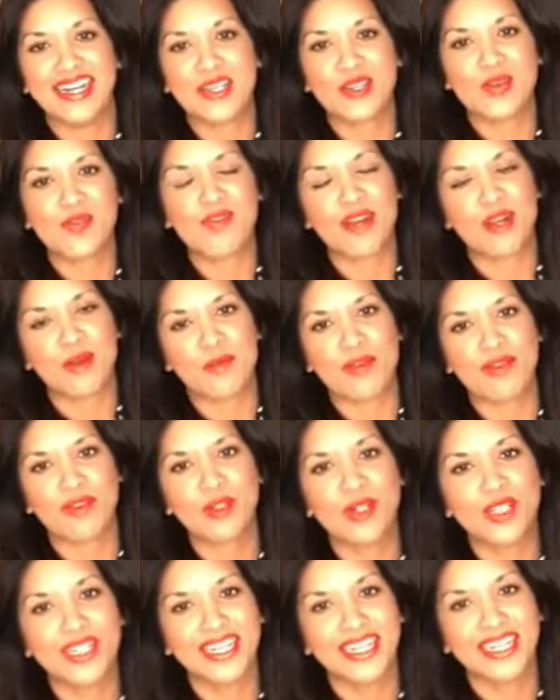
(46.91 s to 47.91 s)
you're fed up of
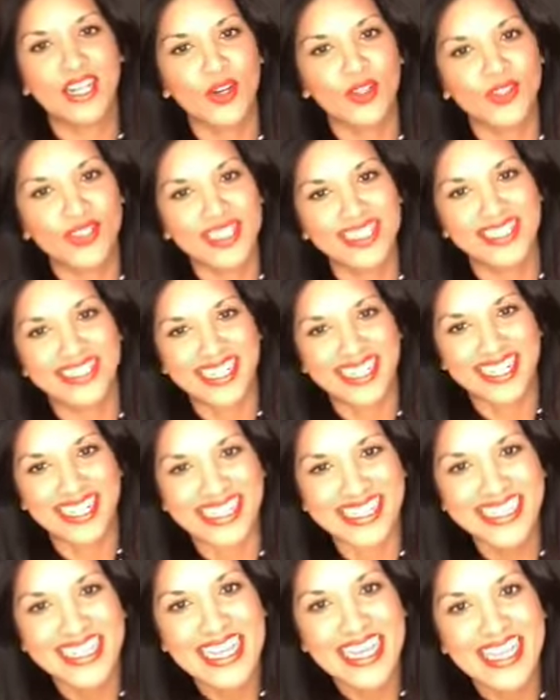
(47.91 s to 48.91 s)
cooking
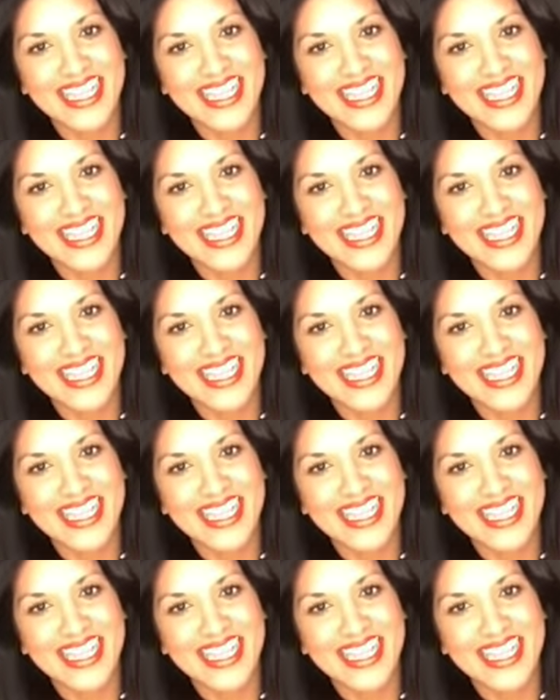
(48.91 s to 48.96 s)
constantly,